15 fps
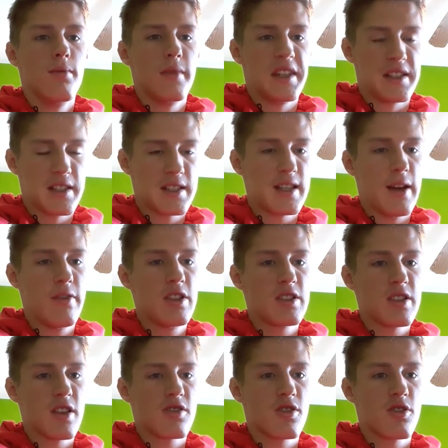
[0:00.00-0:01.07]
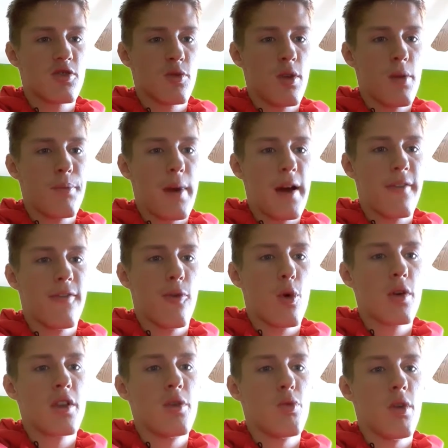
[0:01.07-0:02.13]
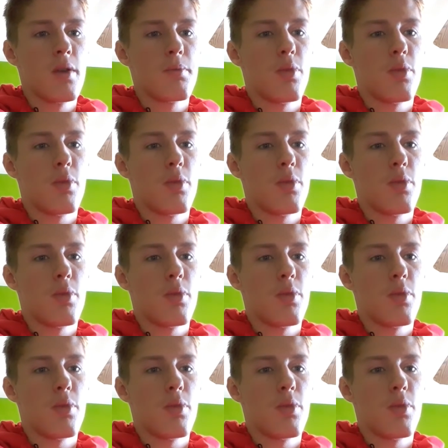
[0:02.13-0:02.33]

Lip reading: that the 76ers were up by 41